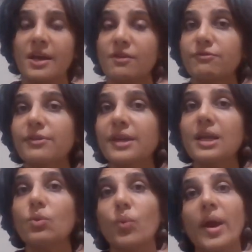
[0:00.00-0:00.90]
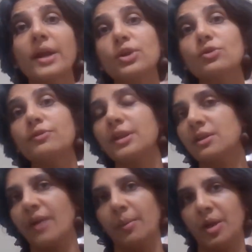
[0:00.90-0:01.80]
Feel where do you feel the
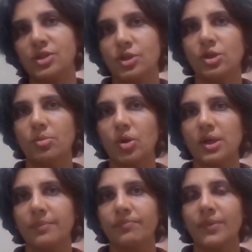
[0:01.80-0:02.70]
vibration in your body,